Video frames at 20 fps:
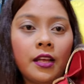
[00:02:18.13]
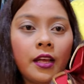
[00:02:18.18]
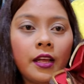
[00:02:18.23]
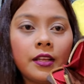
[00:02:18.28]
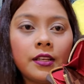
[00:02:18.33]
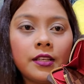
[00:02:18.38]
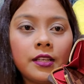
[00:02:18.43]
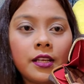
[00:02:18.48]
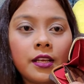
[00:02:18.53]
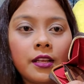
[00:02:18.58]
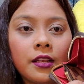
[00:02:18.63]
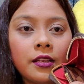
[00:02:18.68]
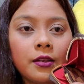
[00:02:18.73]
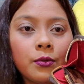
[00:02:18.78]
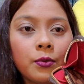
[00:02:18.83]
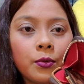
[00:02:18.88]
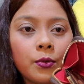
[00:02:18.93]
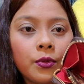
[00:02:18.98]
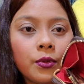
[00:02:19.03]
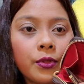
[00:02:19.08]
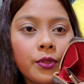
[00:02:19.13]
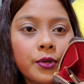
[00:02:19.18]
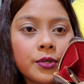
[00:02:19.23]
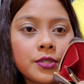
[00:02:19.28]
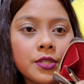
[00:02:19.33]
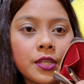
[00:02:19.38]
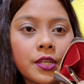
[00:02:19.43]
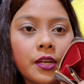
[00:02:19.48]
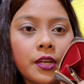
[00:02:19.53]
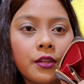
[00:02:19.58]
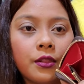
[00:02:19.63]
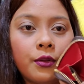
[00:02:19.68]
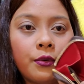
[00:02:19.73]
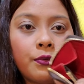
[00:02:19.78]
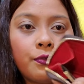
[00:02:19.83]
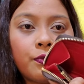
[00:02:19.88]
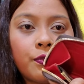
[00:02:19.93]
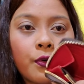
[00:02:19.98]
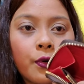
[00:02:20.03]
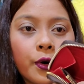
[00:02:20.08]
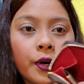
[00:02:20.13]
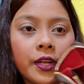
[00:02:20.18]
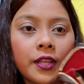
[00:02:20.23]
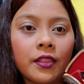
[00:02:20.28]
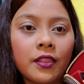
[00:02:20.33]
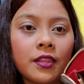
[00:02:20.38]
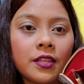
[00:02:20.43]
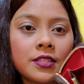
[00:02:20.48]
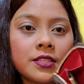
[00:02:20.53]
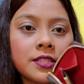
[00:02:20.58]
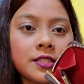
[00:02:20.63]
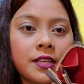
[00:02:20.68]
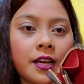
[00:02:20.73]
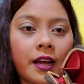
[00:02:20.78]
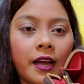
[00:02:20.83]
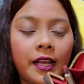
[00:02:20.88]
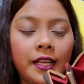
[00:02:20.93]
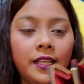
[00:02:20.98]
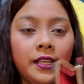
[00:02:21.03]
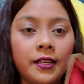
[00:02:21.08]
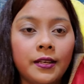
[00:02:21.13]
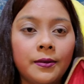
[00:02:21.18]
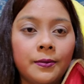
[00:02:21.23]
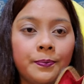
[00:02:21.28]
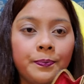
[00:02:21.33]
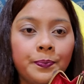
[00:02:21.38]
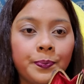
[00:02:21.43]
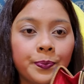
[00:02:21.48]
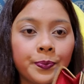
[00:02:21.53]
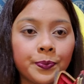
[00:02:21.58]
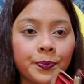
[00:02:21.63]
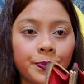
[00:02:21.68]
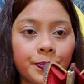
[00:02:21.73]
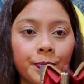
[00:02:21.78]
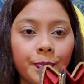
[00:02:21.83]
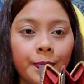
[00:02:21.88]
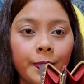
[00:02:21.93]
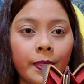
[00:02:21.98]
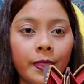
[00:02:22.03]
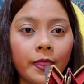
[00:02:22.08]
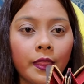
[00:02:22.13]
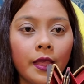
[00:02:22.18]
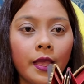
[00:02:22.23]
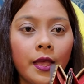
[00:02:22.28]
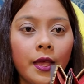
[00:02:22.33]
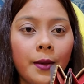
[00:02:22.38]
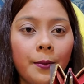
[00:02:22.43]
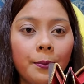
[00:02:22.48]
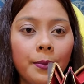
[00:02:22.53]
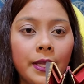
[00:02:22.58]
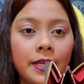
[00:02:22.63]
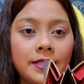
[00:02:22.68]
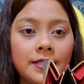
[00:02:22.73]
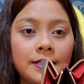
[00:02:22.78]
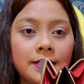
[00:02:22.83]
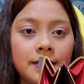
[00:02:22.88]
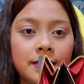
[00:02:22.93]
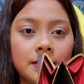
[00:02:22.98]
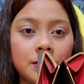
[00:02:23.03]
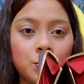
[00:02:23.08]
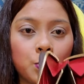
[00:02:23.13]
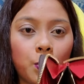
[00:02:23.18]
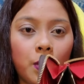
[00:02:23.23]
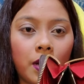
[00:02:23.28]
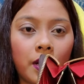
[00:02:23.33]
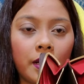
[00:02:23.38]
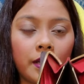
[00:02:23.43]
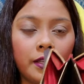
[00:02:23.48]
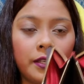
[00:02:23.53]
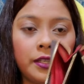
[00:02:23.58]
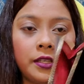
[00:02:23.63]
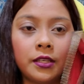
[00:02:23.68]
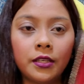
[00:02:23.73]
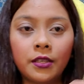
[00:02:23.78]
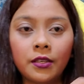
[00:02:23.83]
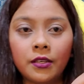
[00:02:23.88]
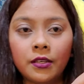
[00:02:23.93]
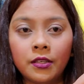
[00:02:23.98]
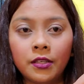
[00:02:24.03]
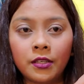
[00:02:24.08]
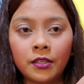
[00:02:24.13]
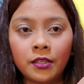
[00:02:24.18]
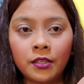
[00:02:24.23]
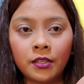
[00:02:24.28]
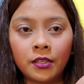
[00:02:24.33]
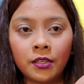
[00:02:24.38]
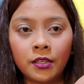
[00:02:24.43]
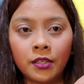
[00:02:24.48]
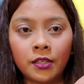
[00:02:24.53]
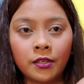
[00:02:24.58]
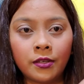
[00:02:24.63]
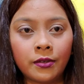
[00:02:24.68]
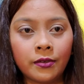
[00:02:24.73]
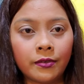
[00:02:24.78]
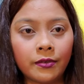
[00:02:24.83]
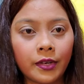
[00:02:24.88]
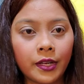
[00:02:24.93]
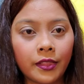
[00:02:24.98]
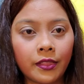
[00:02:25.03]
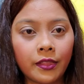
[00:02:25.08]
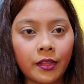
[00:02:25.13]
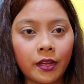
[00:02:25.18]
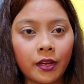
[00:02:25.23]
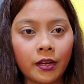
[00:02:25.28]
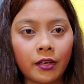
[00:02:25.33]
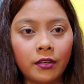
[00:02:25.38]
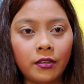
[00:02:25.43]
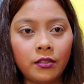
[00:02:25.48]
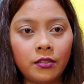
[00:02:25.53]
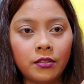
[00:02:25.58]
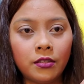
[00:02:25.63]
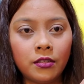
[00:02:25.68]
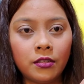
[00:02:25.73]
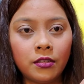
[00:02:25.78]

and then there's another 4 in this side, plus this one right there.